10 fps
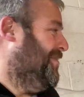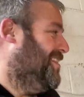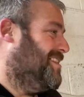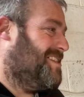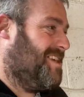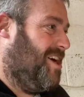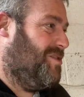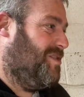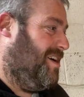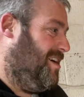
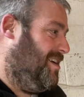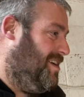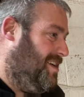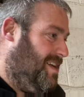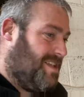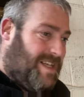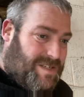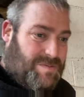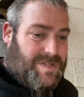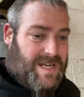So
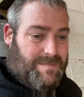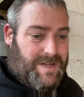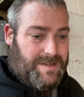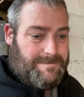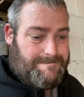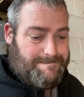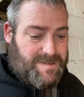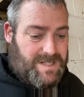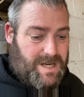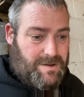that's what's happening.
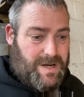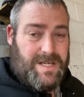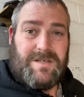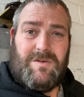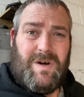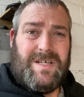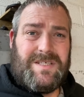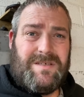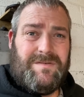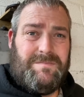So as
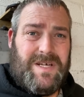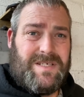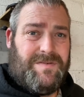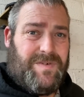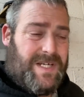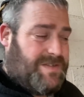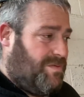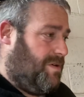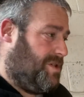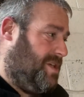always, massive thanks for
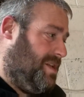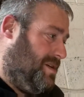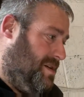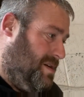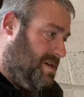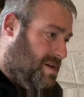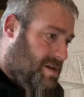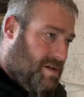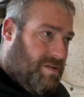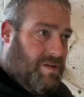watching,
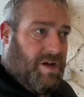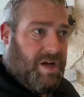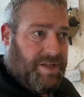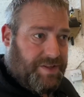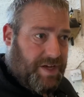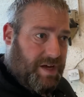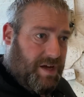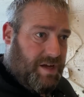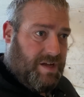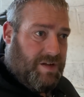and
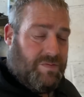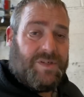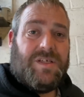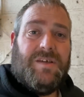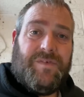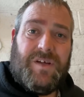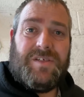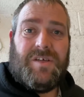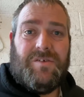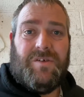we'll see you very
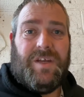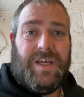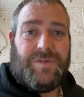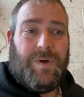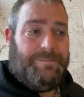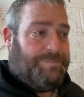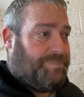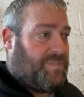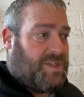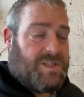soon on the next one.
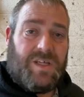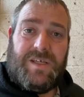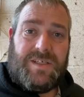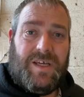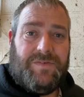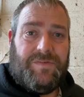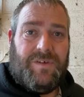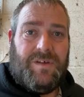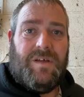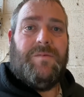Stay safe
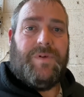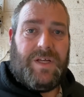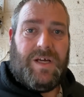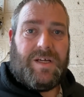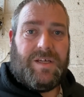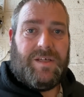and be lucky.